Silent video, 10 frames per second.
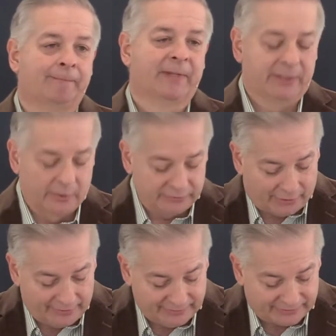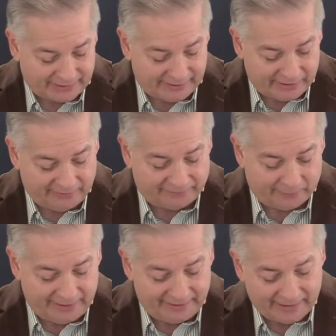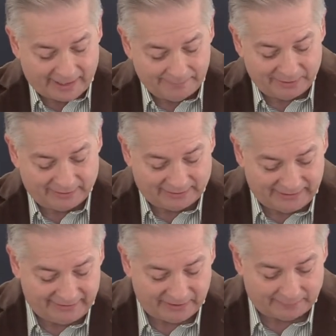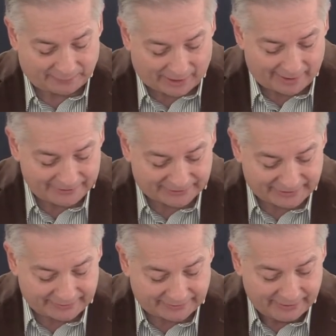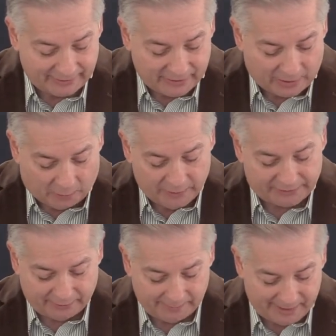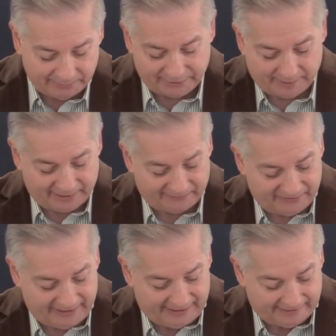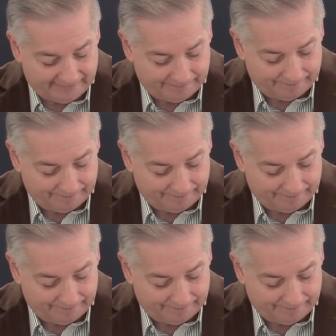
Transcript: He goes on to say, therefore, he did not merely leave them promises on which their memories might feed